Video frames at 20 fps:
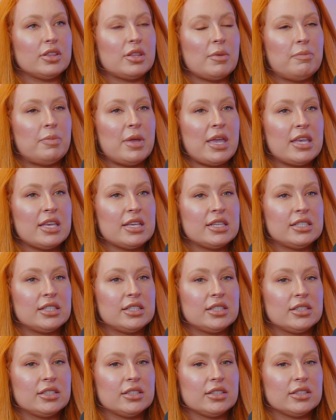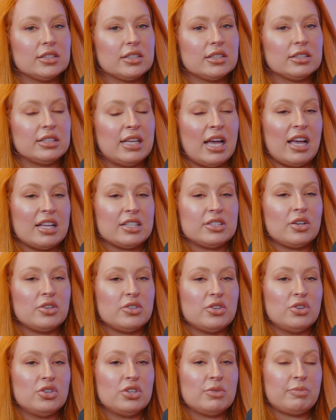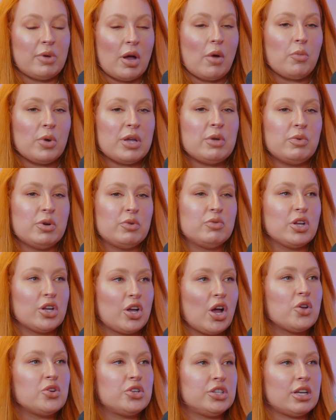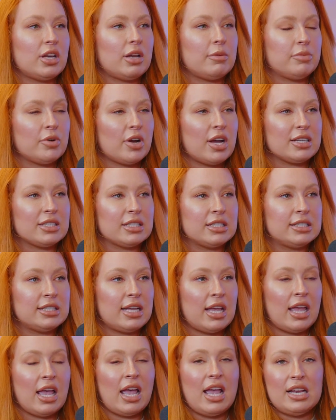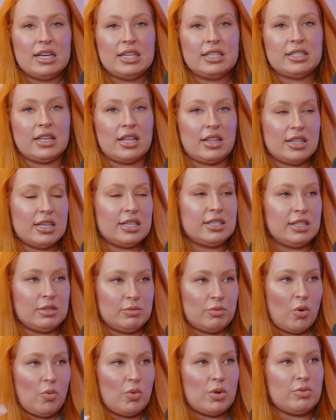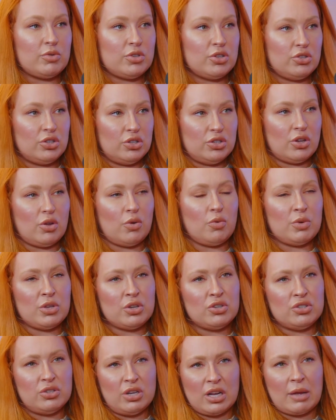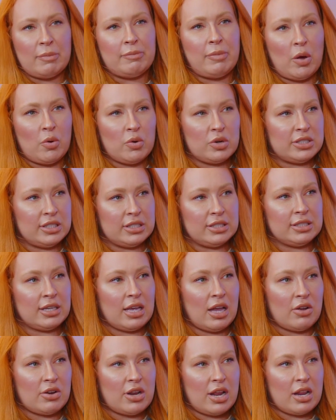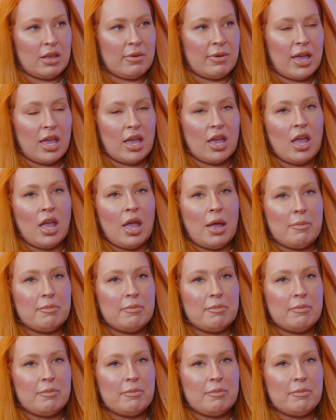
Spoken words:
The biggest... Yeah, but we will negotiate a price and say, listen, this is what we would usually do. We usually do like a bulk discount anyway.